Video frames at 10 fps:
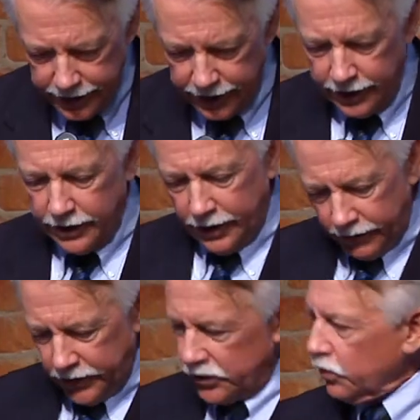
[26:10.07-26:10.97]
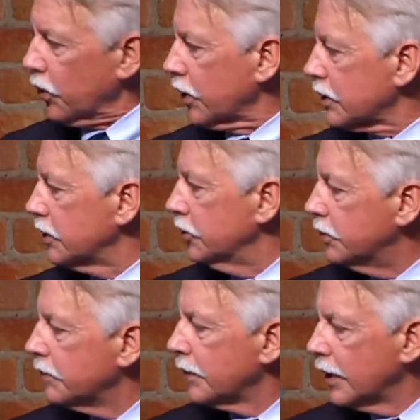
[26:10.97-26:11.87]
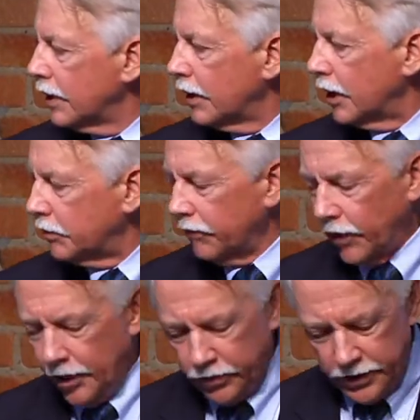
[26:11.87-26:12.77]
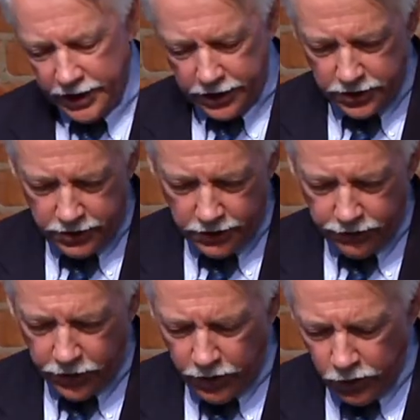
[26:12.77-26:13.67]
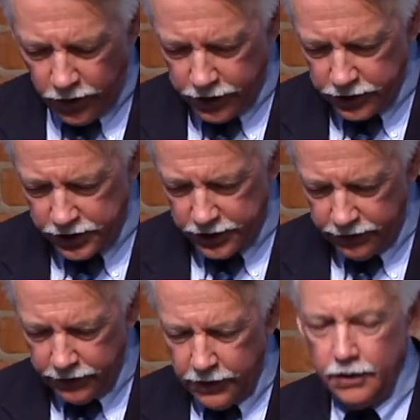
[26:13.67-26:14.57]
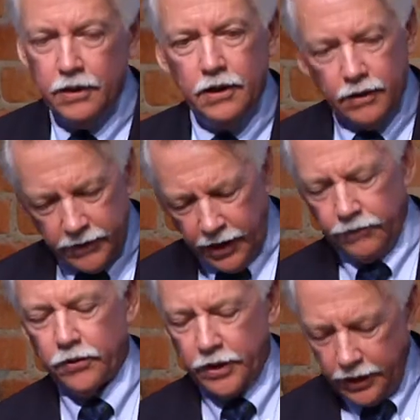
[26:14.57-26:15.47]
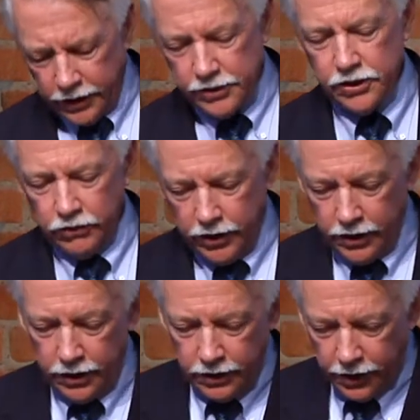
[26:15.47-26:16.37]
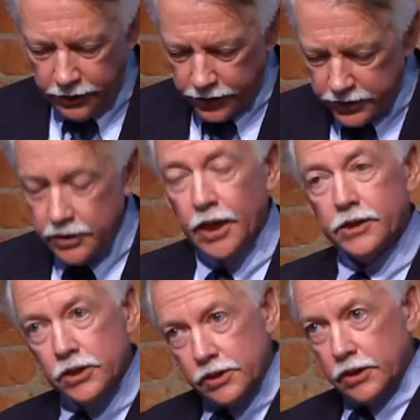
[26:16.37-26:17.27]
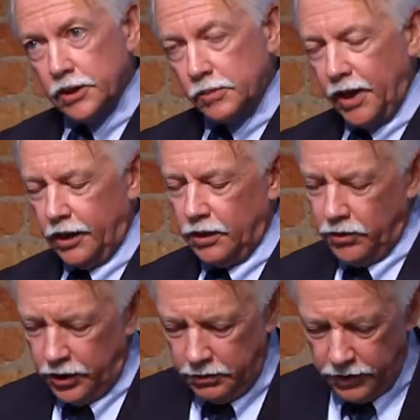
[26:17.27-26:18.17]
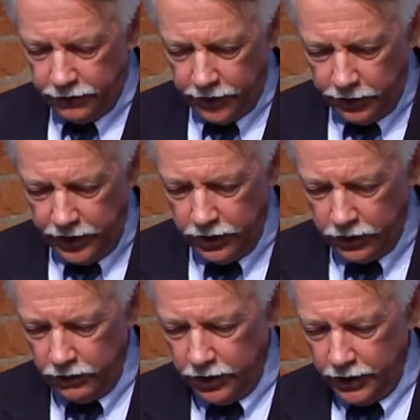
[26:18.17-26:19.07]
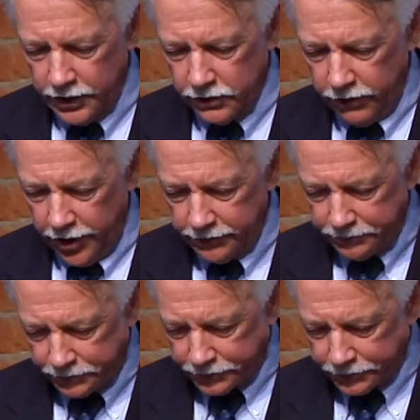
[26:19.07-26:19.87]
uh, of his work to uh, provide protection to the farm workers of, of California, Arizona, and others, not just the Hispanic community, but the Filipino community as well.